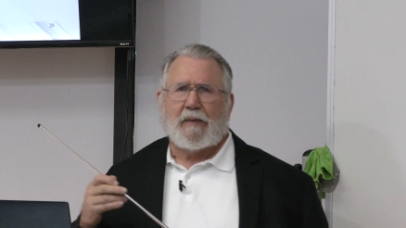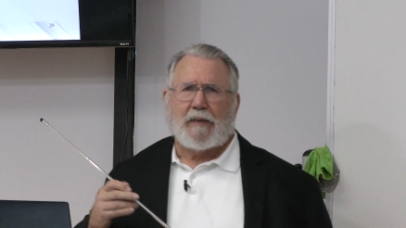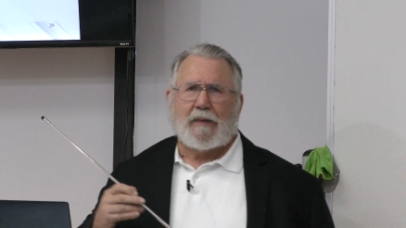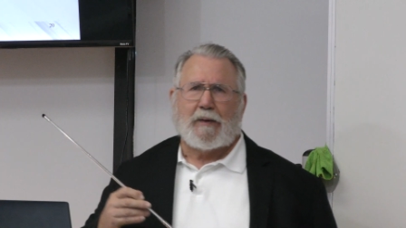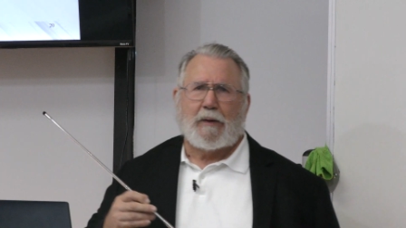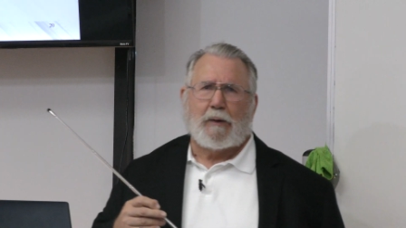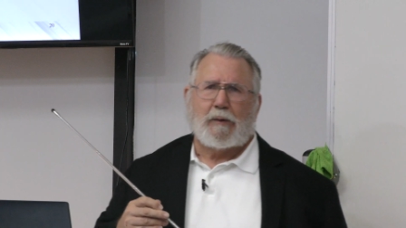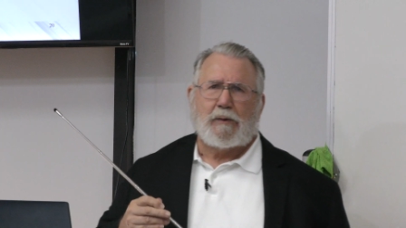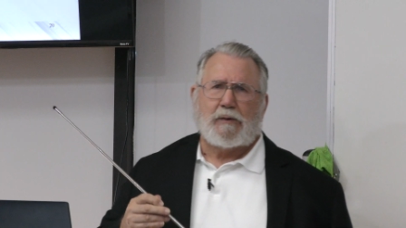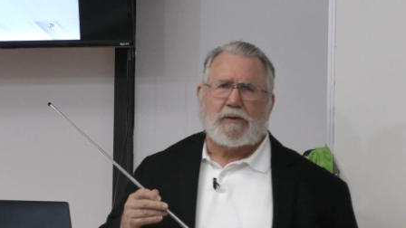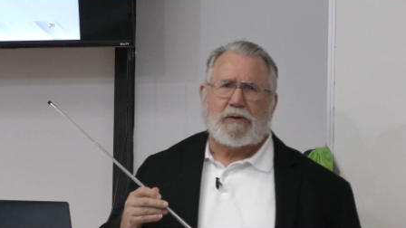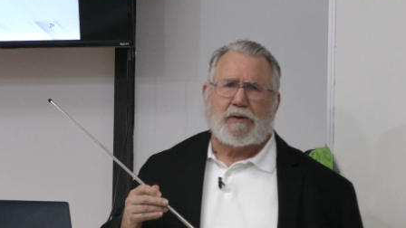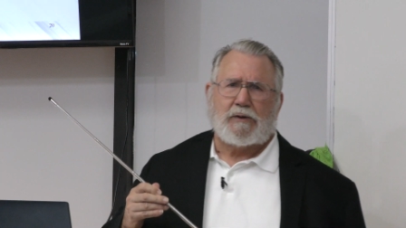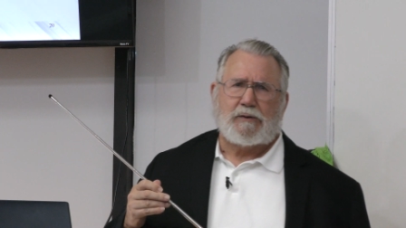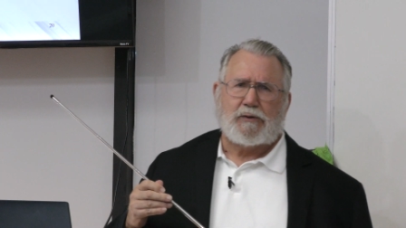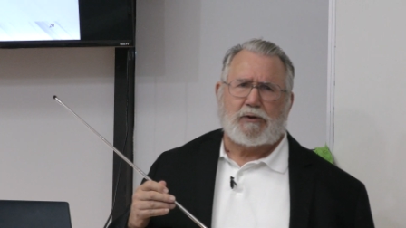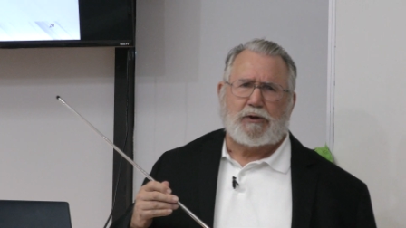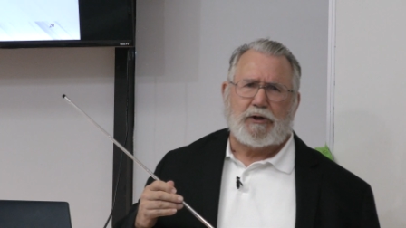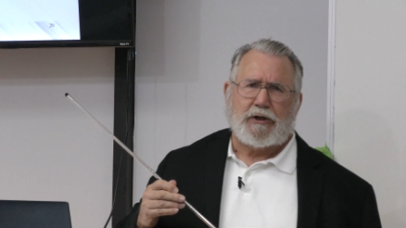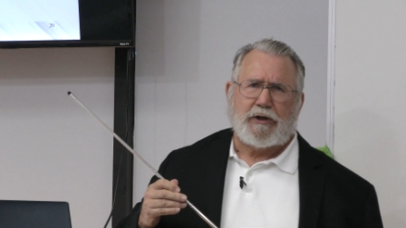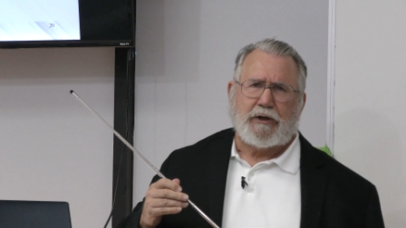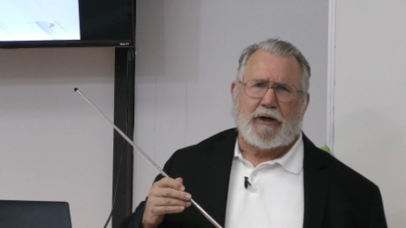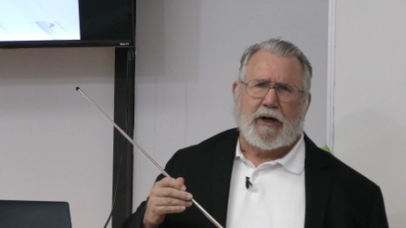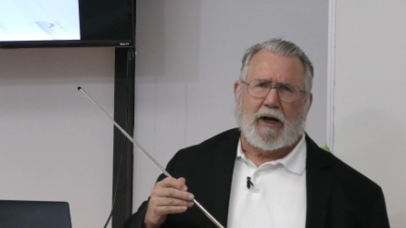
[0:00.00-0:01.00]
those
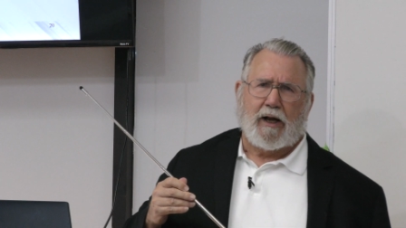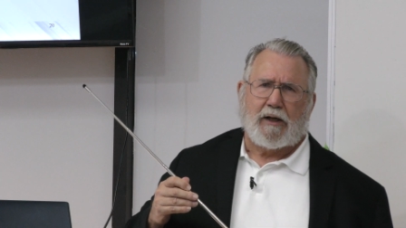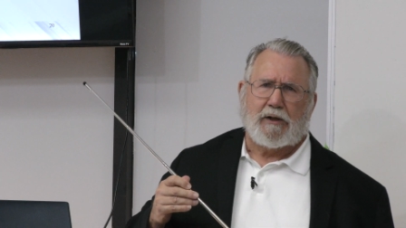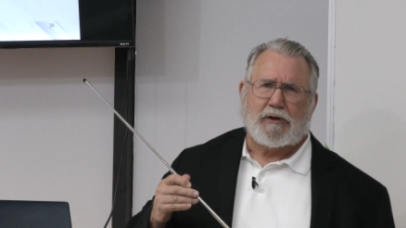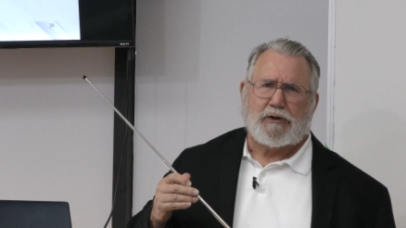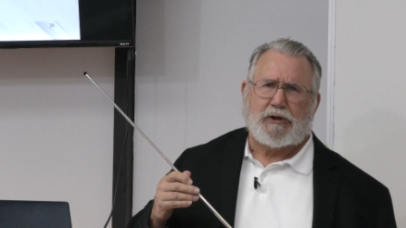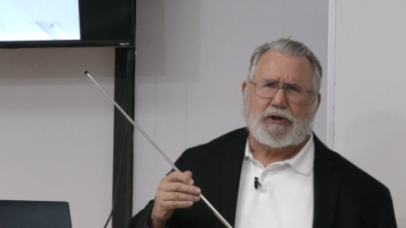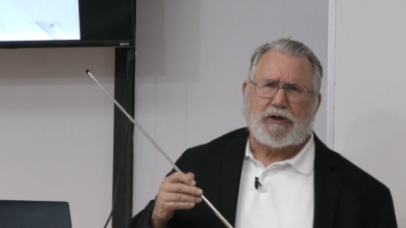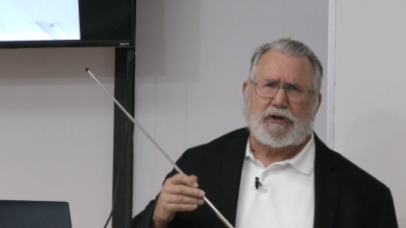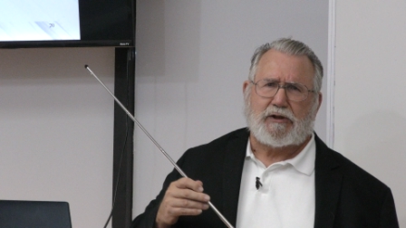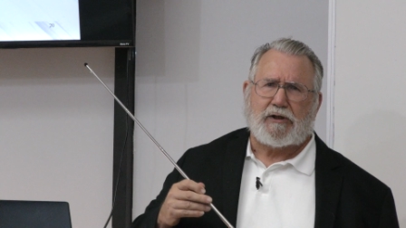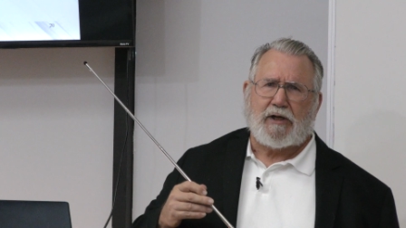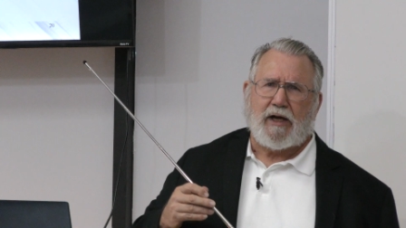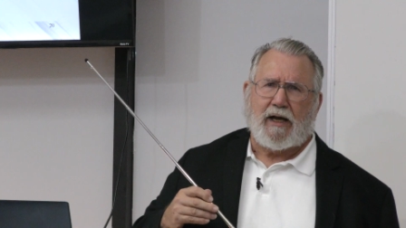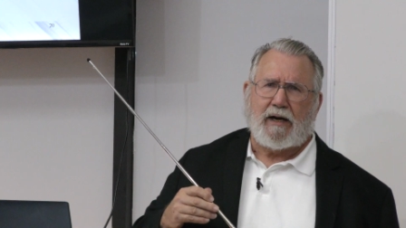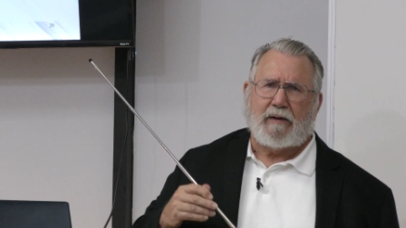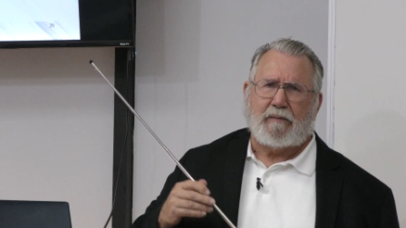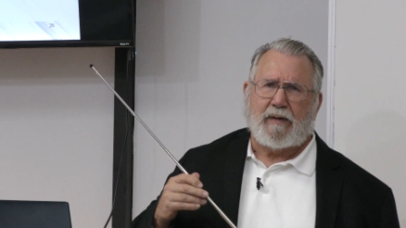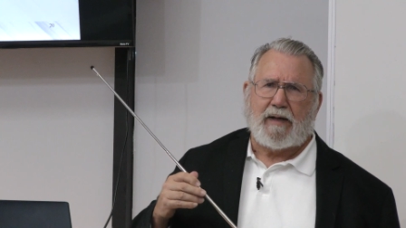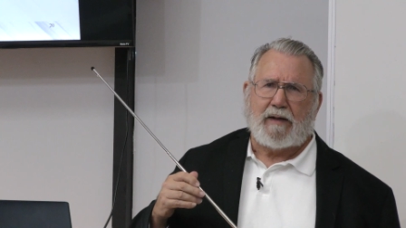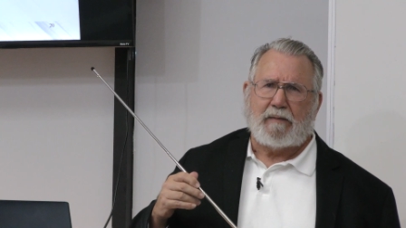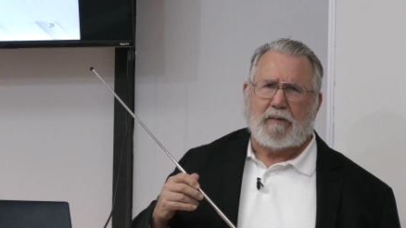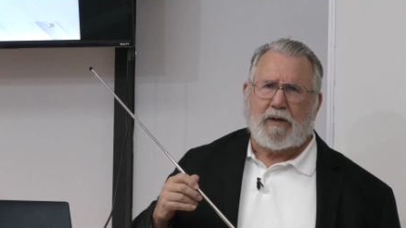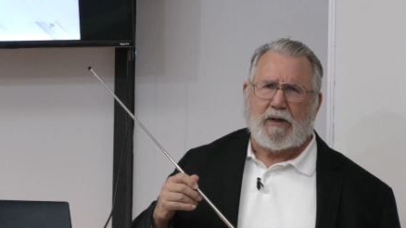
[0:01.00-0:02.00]
genealogies kind of
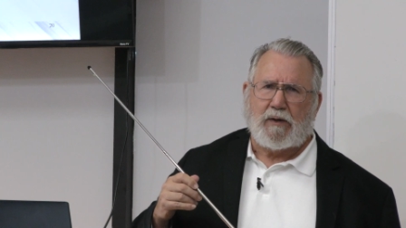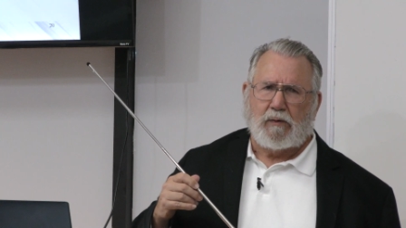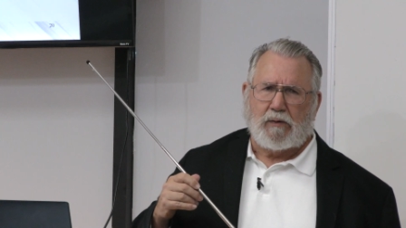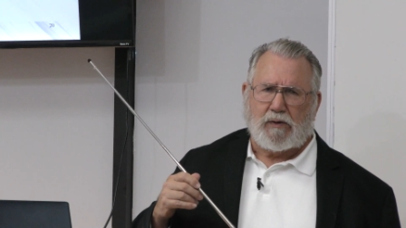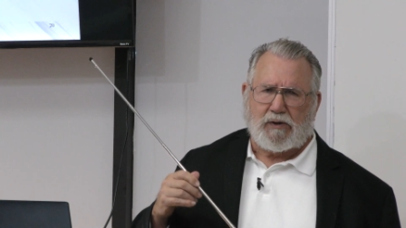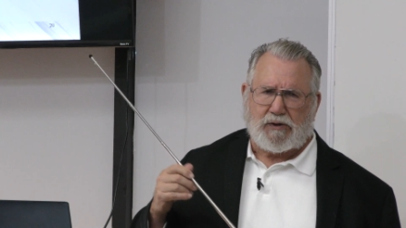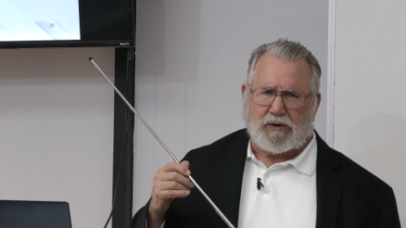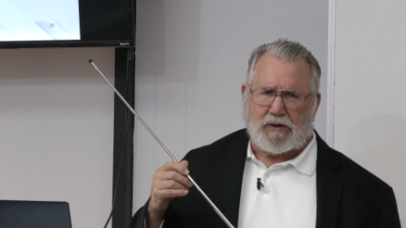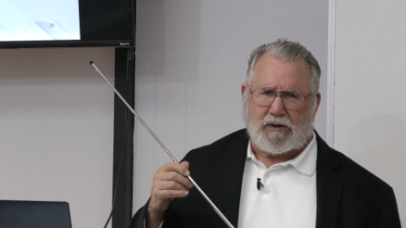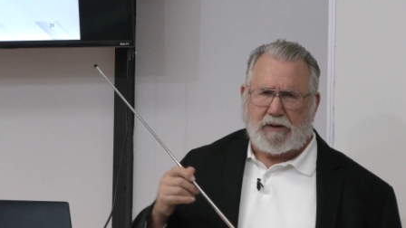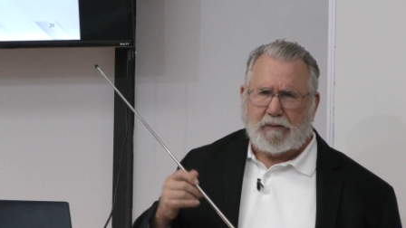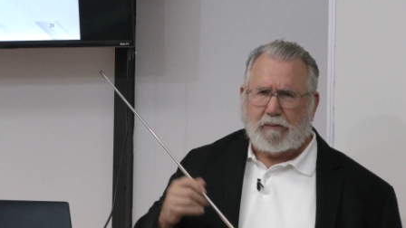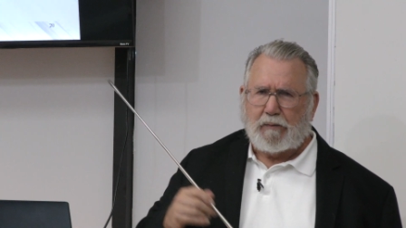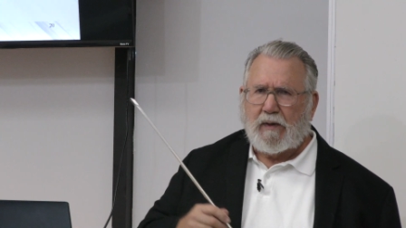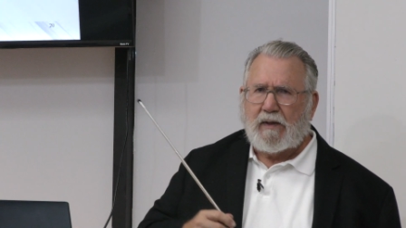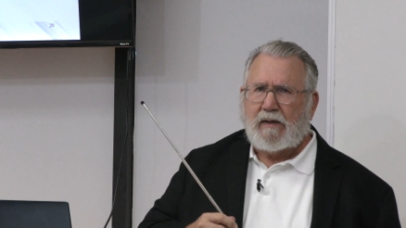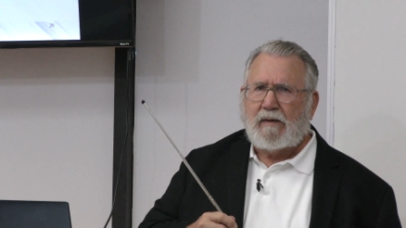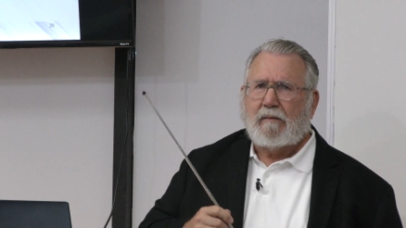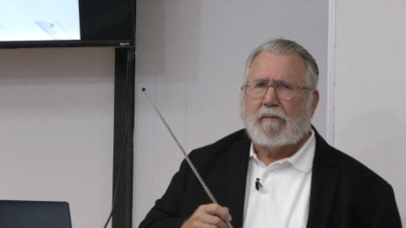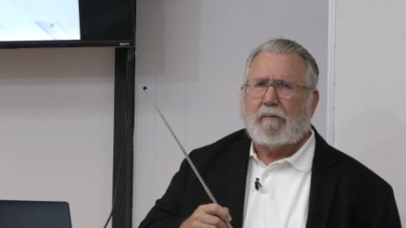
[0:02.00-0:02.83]
make me go to sleep.